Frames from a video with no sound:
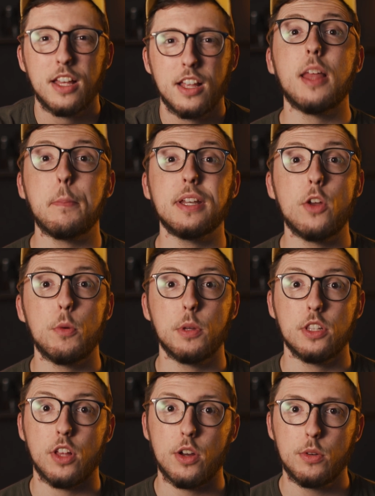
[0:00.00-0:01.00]
Let me know
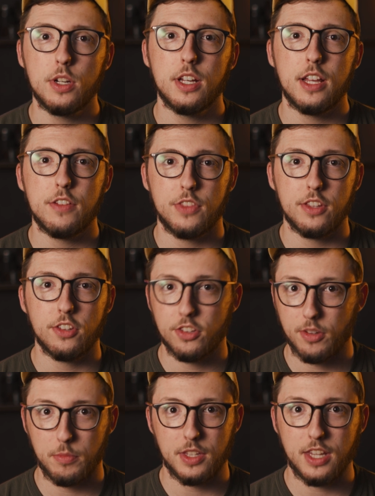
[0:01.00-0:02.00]
below if this is
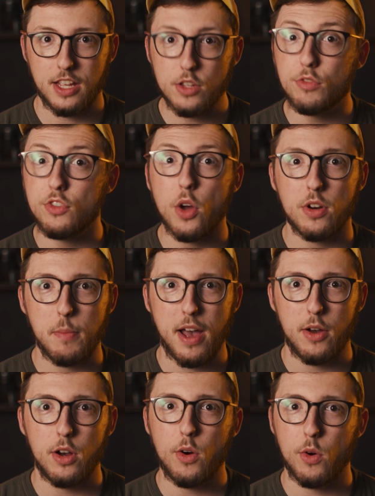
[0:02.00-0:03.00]
something that you've known
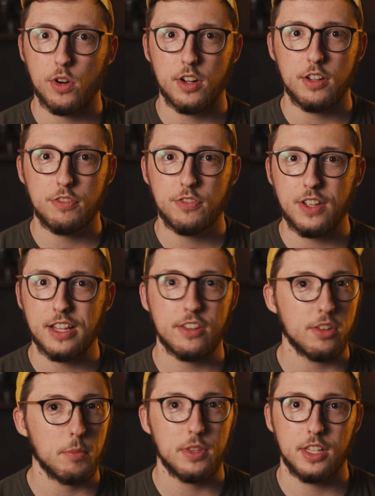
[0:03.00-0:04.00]
about or if
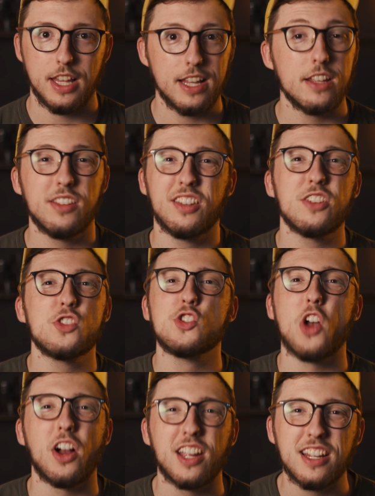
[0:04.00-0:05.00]
it's something that is
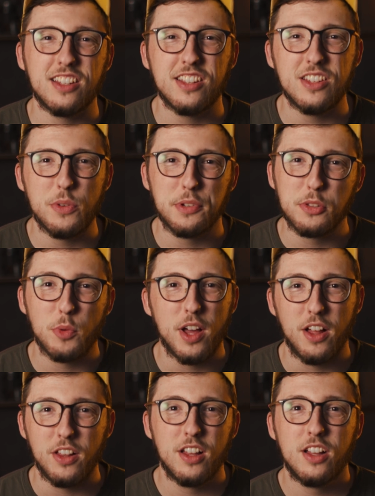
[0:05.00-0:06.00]
shocking to you as
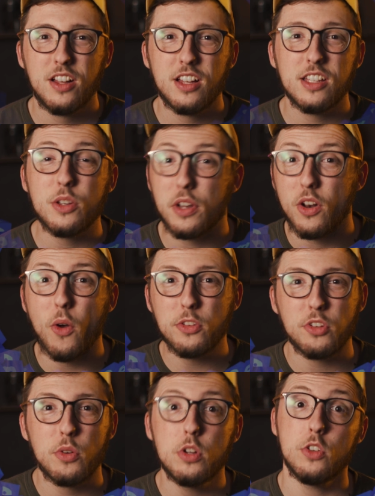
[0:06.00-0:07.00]
well. You can
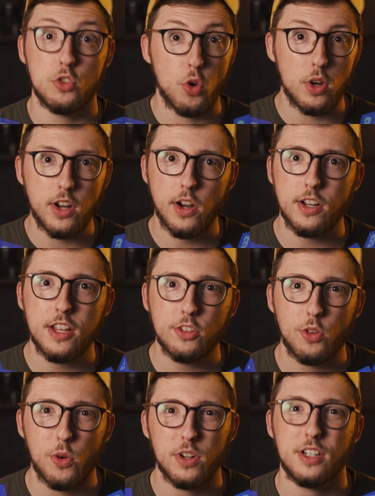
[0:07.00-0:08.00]
also join our
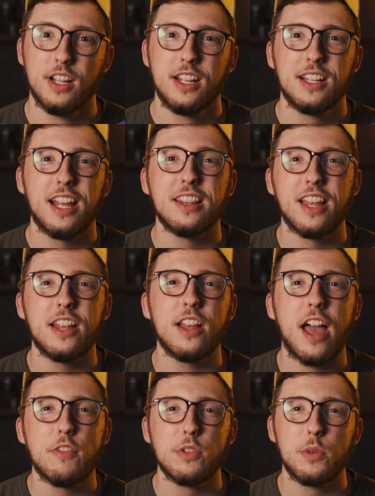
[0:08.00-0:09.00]
Discord and let
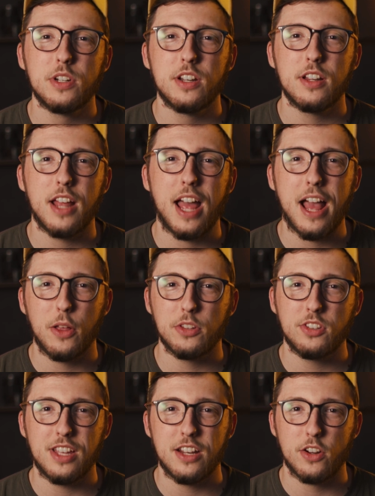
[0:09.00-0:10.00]
everyone
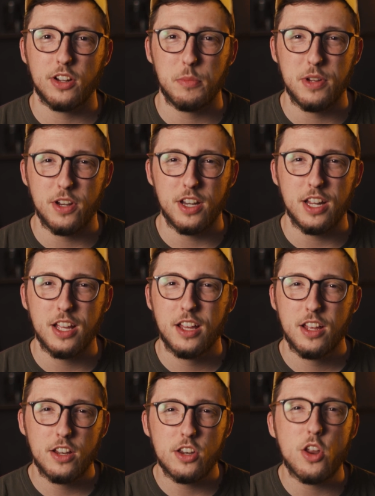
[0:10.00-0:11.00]
else in our community
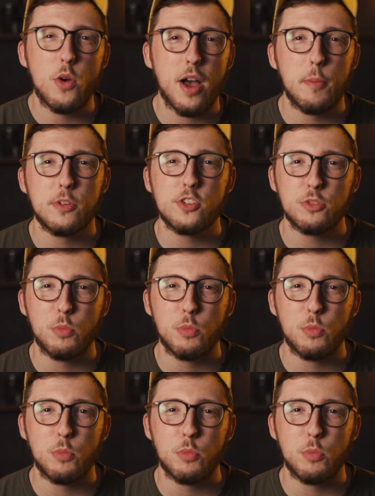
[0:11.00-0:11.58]
know how much